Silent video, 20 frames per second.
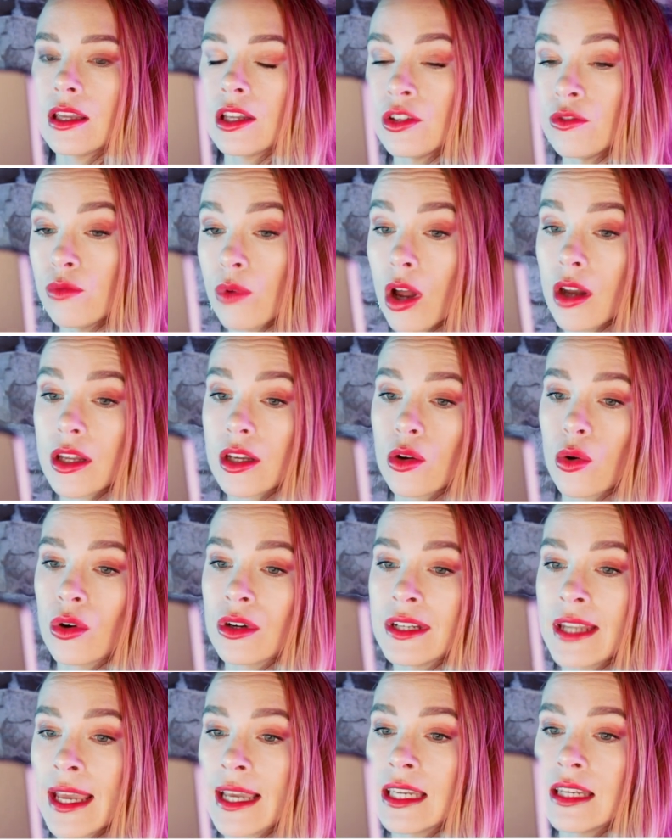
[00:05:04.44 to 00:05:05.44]
erotic or
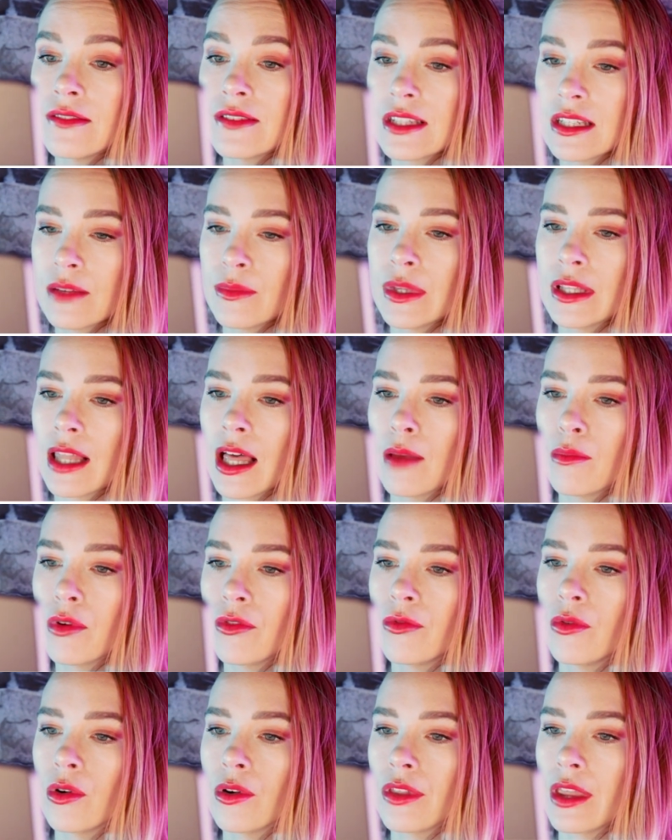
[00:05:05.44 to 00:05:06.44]
negative stimuli
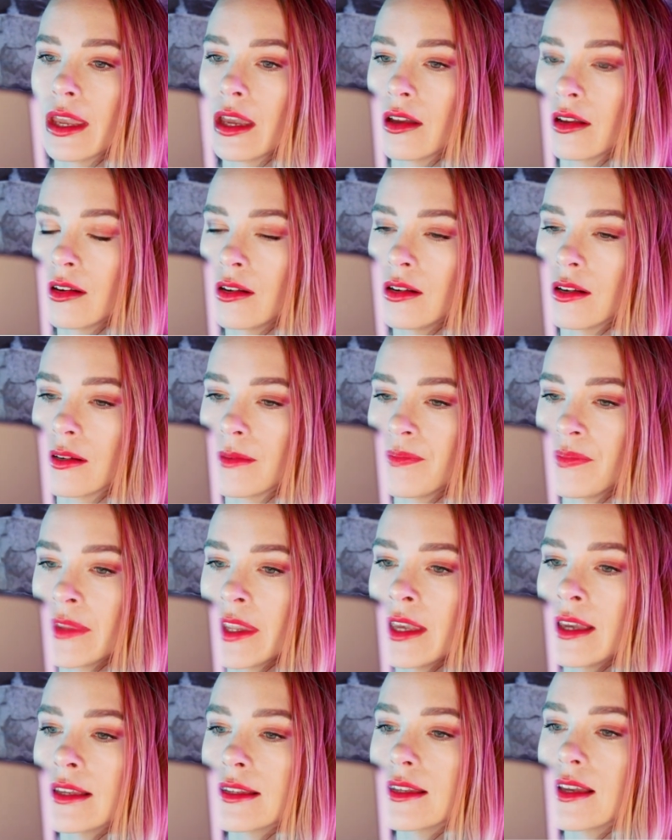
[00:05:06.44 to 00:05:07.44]
before they occur.
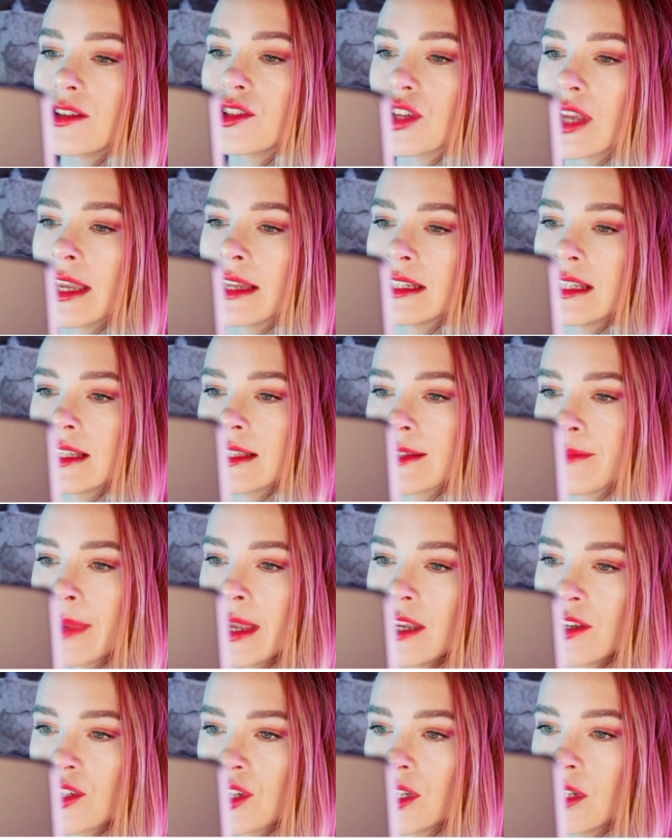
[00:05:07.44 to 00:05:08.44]
Such
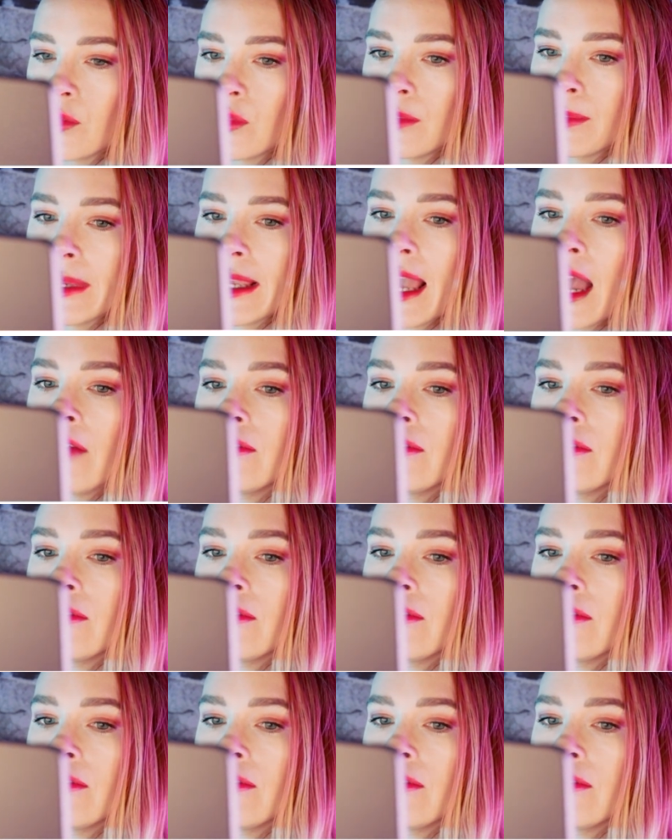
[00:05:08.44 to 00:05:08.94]
anticipation would be